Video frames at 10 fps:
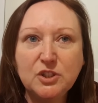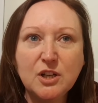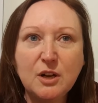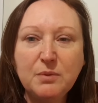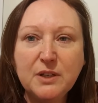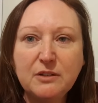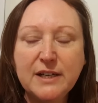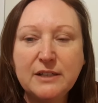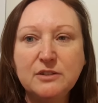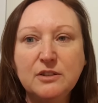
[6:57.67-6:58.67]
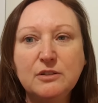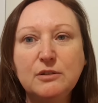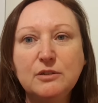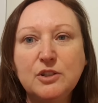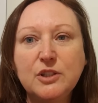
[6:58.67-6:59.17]
She's hobbling around on her
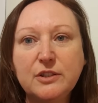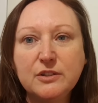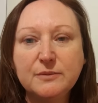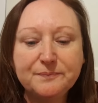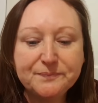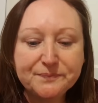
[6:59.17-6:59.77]
crutches.